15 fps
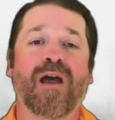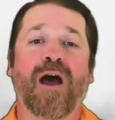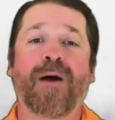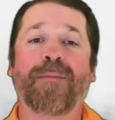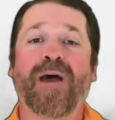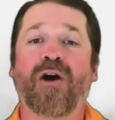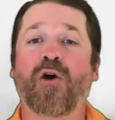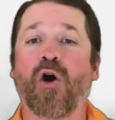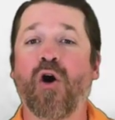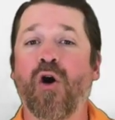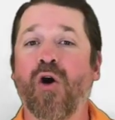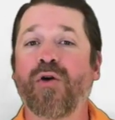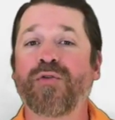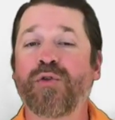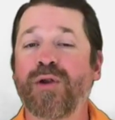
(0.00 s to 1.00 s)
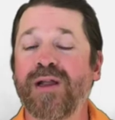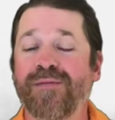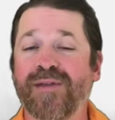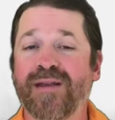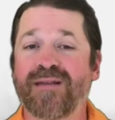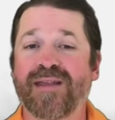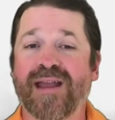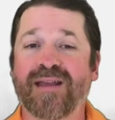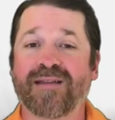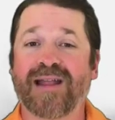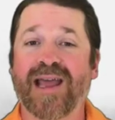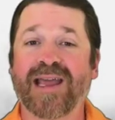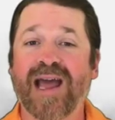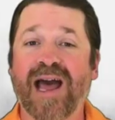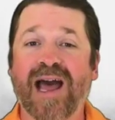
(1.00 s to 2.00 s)
about all three of these things
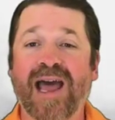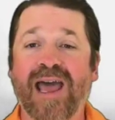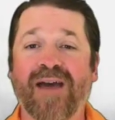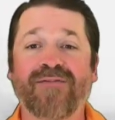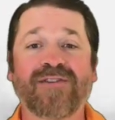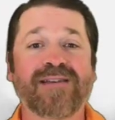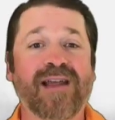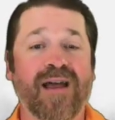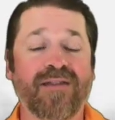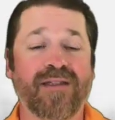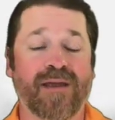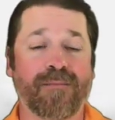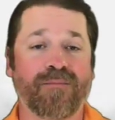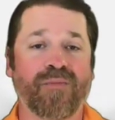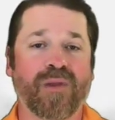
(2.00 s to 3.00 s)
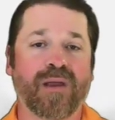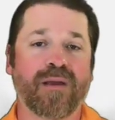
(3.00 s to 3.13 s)
like I have done them.